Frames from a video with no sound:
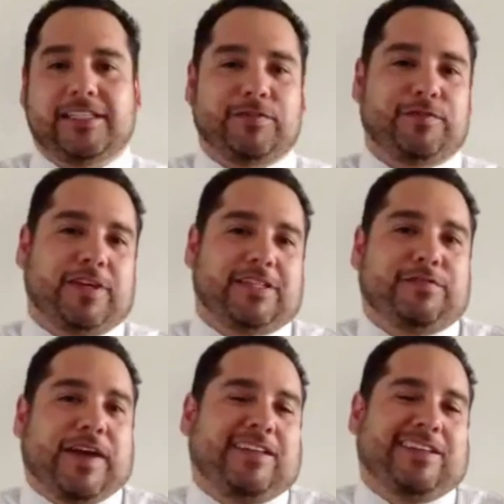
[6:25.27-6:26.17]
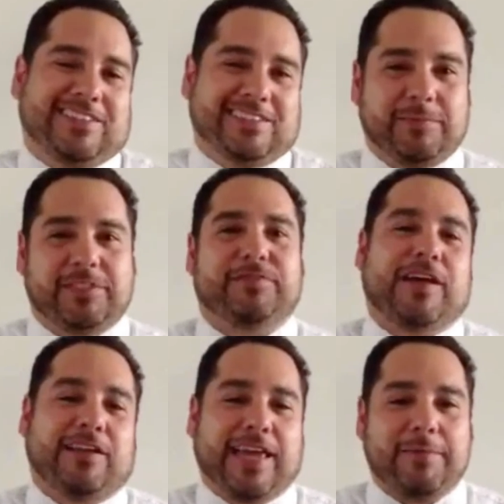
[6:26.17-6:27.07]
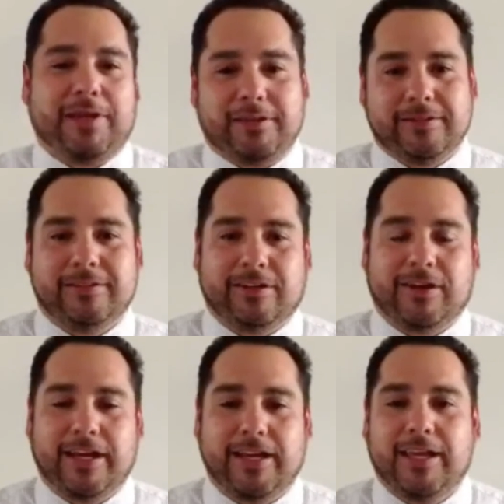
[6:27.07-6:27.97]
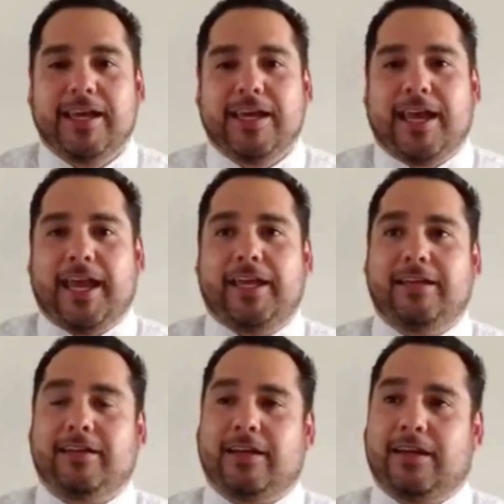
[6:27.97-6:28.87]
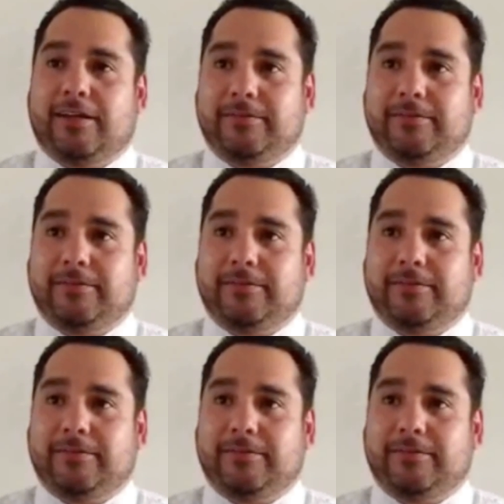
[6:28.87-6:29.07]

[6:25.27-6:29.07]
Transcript: It's a filing system. It's a file cabinet. All right, and